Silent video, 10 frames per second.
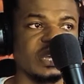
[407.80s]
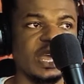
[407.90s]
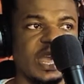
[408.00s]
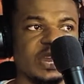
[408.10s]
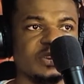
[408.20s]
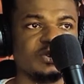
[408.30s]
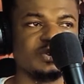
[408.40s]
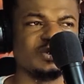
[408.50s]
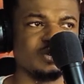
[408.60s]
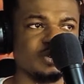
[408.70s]
and
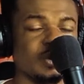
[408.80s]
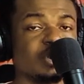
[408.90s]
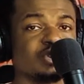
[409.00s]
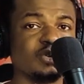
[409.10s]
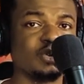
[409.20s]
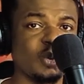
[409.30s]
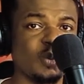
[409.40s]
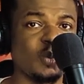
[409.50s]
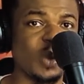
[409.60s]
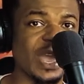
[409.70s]
you want to know
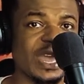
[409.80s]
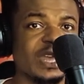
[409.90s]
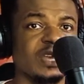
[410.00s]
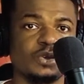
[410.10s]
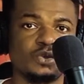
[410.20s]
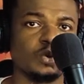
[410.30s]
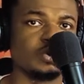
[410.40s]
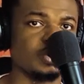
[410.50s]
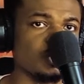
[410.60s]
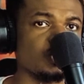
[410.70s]
where your
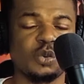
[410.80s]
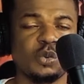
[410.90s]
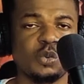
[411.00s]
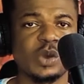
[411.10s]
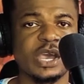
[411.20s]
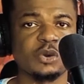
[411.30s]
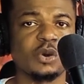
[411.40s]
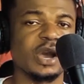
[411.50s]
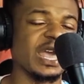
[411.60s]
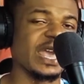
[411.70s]
do, where your
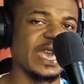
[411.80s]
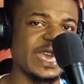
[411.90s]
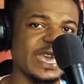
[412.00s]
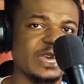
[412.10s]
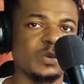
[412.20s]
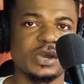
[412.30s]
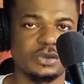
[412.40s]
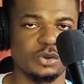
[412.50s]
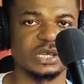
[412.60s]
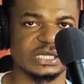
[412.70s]
A, where
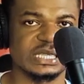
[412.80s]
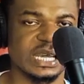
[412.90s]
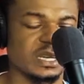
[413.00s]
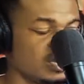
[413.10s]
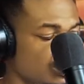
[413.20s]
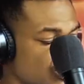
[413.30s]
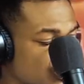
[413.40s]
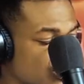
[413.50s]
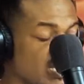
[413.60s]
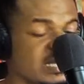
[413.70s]
you understand.
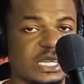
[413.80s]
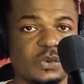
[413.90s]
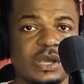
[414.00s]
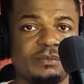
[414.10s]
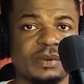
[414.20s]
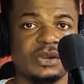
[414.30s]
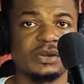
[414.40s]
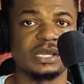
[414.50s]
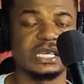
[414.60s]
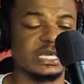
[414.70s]
So let's say we are playing on
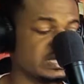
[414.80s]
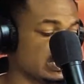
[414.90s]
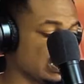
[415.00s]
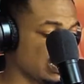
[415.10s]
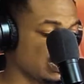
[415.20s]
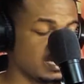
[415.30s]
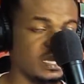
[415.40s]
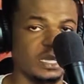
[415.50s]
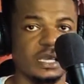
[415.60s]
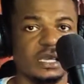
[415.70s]
key C.
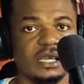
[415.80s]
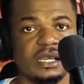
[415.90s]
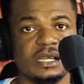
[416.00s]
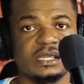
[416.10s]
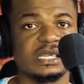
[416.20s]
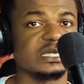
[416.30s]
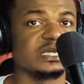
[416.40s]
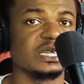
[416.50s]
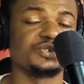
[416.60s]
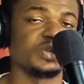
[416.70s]
This is
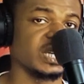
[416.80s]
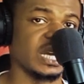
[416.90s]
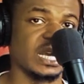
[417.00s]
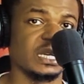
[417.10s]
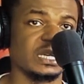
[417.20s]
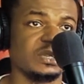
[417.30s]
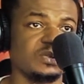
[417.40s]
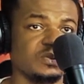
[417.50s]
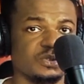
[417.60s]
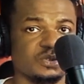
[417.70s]
the trick I
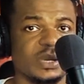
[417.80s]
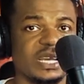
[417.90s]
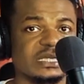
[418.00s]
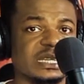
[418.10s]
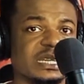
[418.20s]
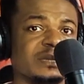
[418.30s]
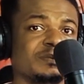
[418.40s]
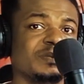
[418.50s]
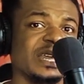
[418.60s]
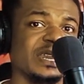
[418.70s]
used when I started
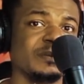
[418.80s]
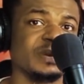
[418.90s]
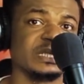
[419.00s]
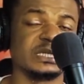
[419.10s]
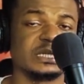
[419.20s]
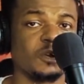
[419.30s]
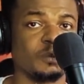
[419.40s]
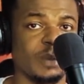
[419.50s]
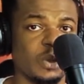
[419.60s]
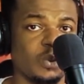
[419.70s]
learning bass guitar on
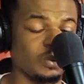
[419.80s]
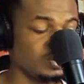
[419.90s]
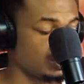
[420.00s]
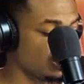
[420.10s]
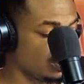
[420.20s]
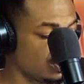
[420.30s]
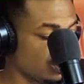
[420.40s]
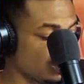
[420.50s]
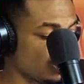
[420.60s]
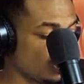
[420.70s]
my own.
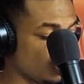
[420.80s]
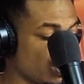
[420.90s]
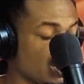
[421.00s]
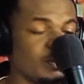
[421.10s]
When I'm